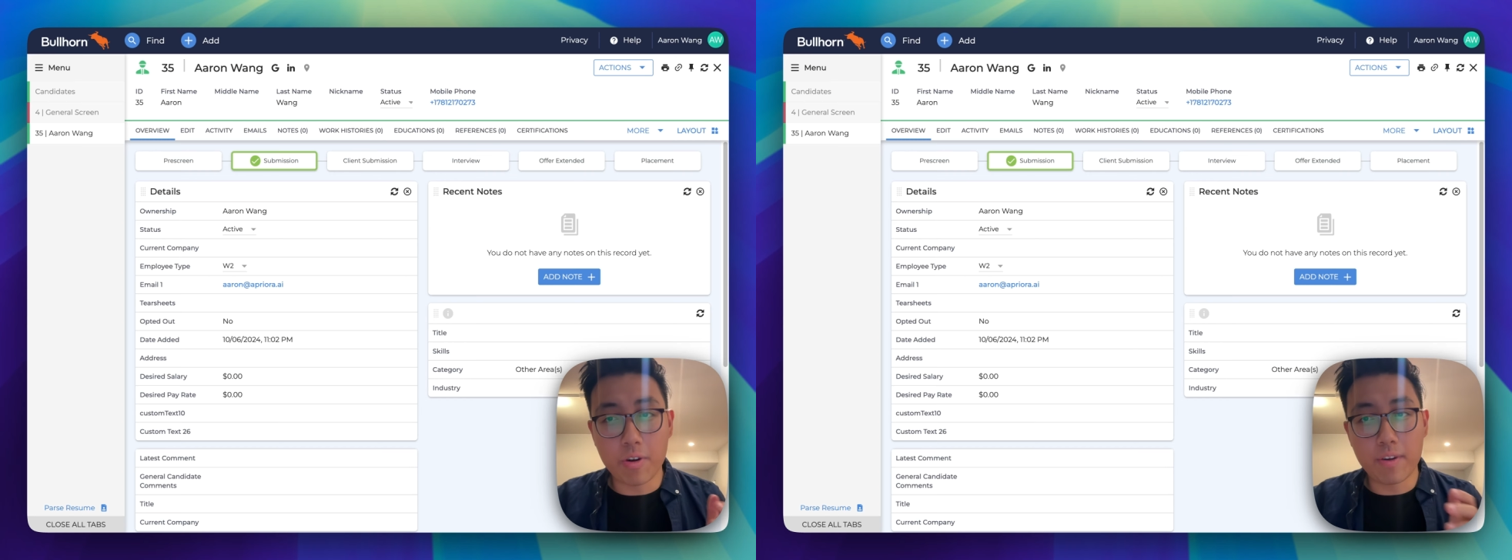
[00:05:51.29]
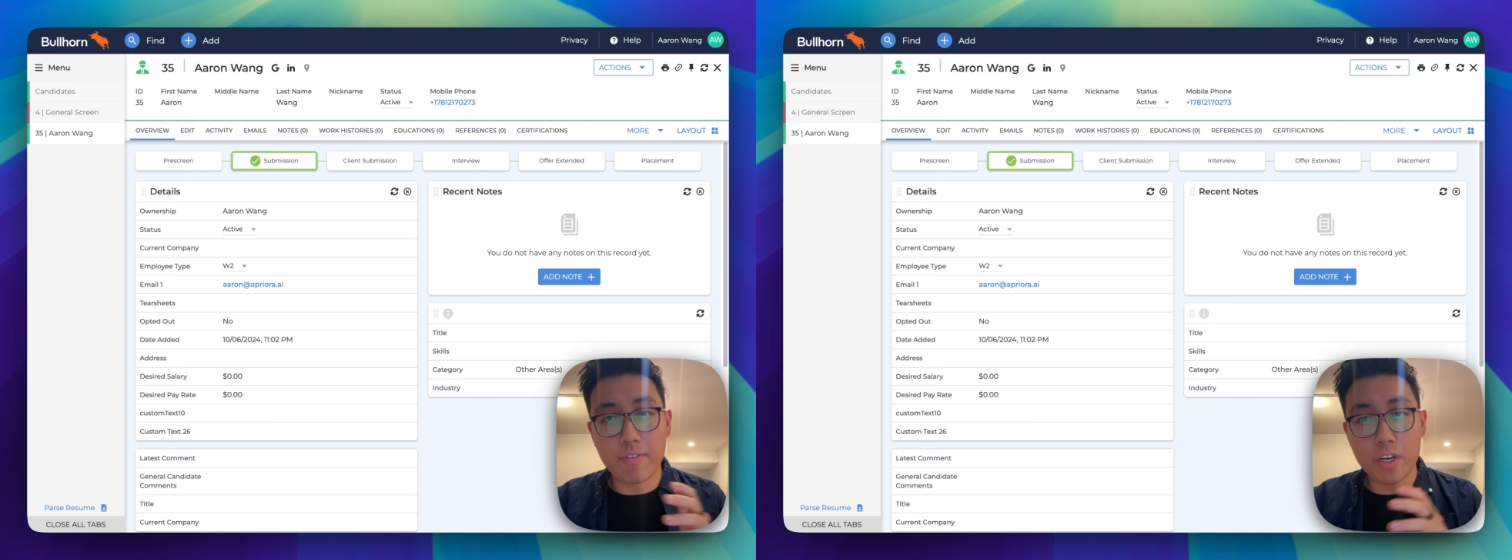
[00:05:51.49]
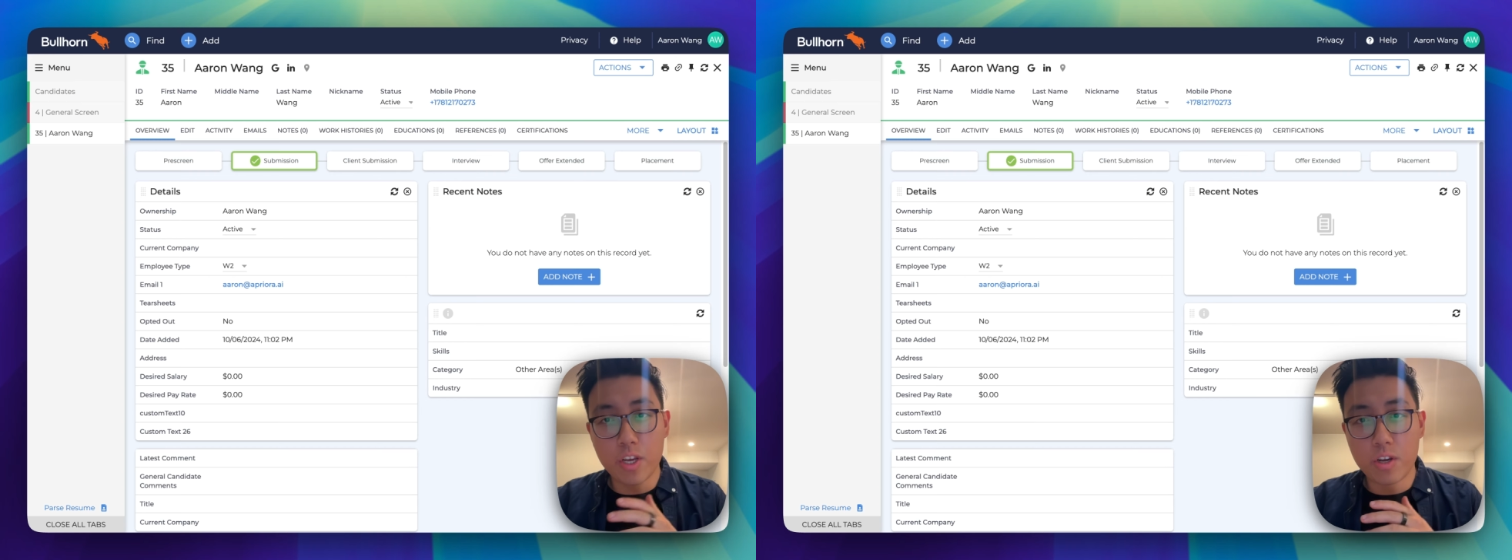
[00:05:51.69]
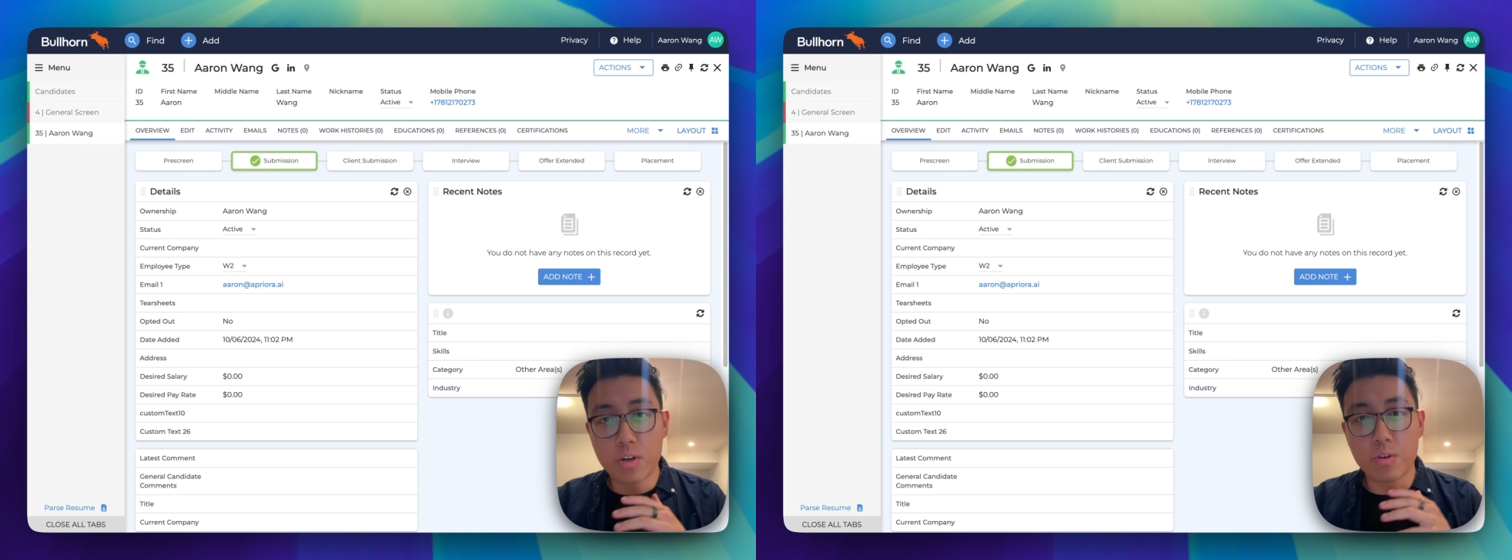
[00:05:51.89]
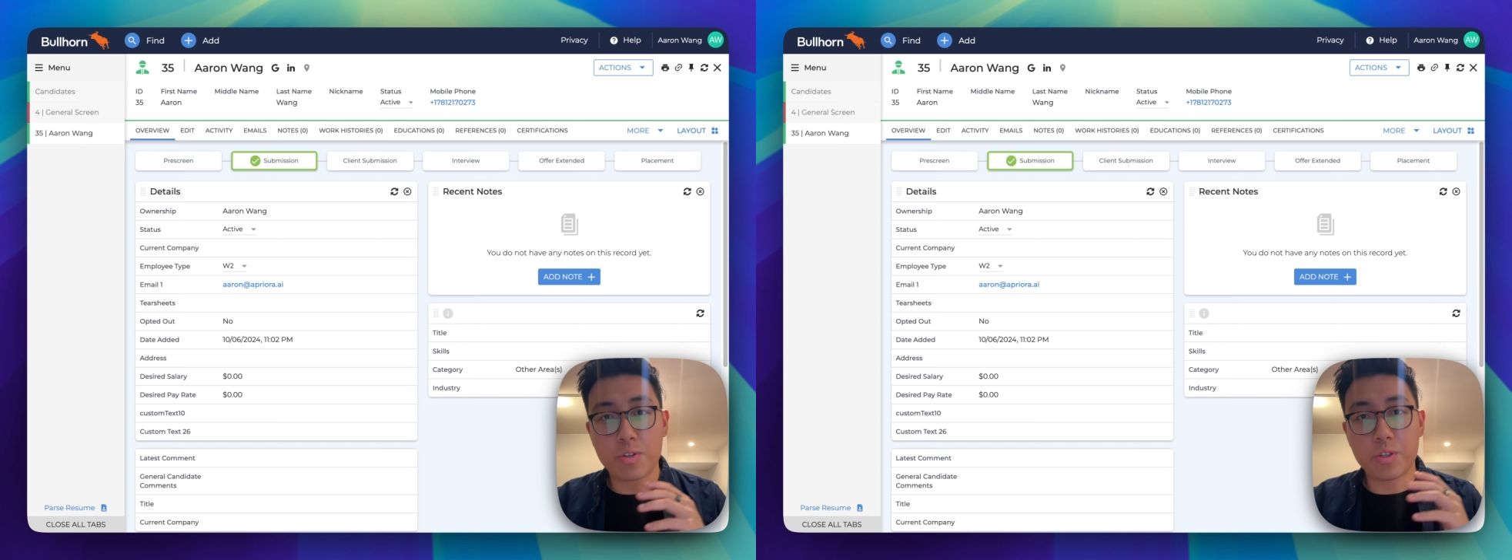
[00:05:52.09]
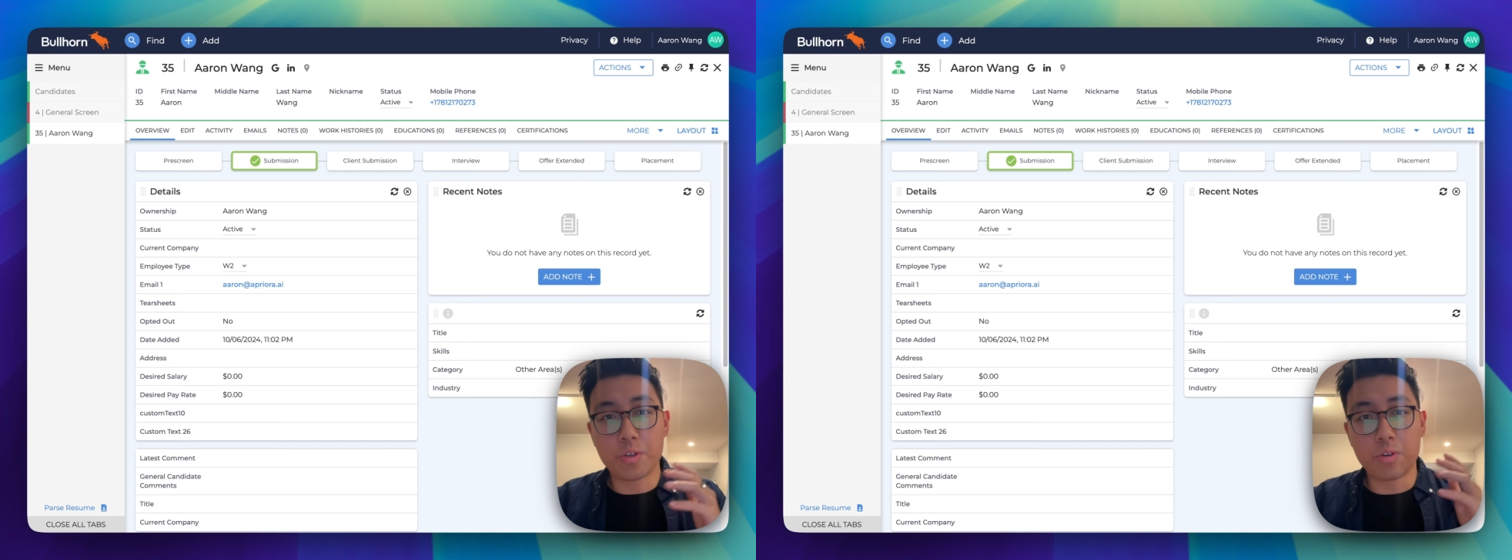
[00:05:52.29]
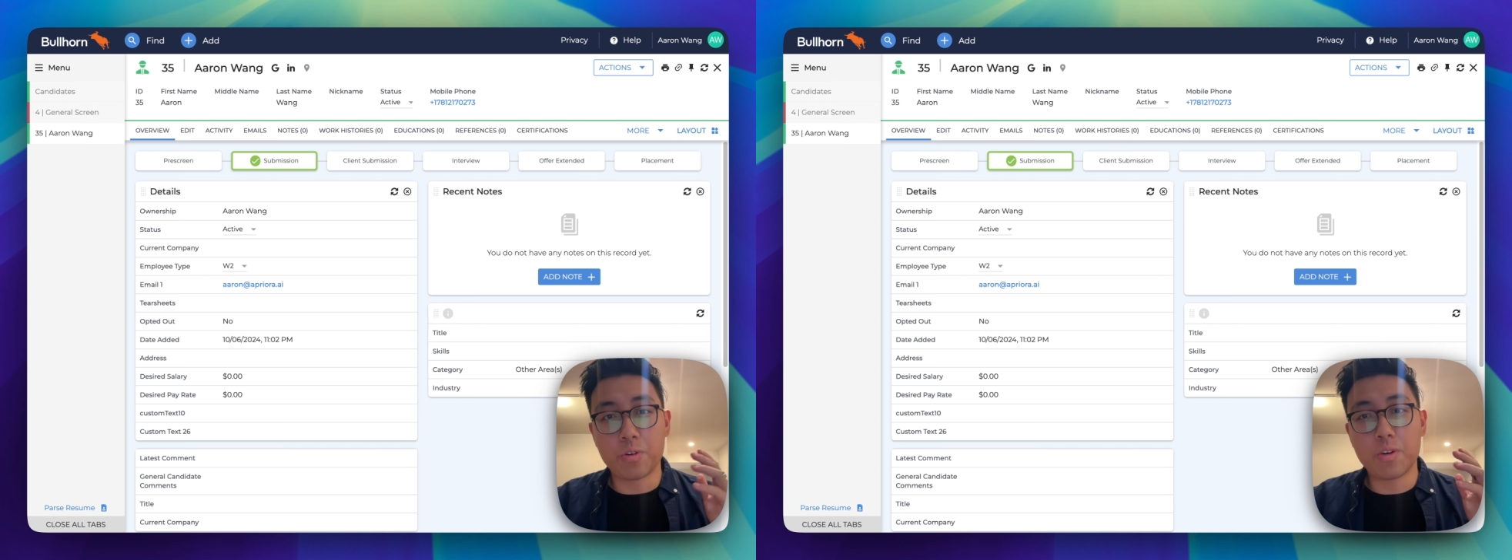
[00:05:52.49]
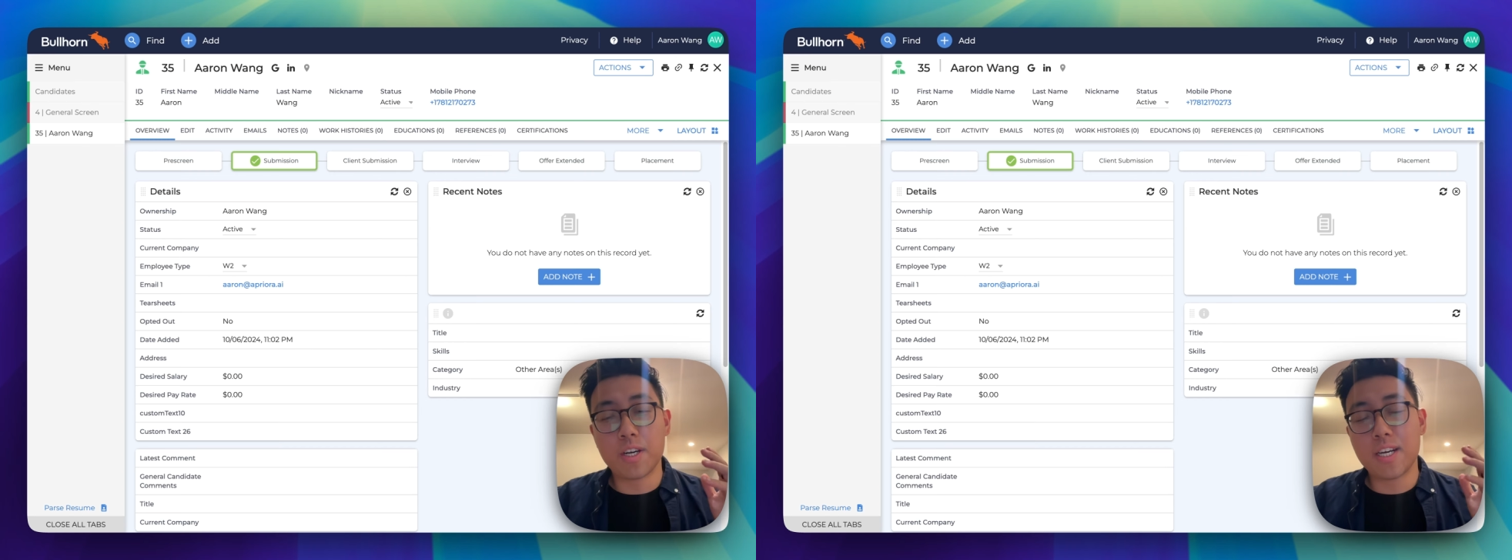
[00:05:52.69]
and video to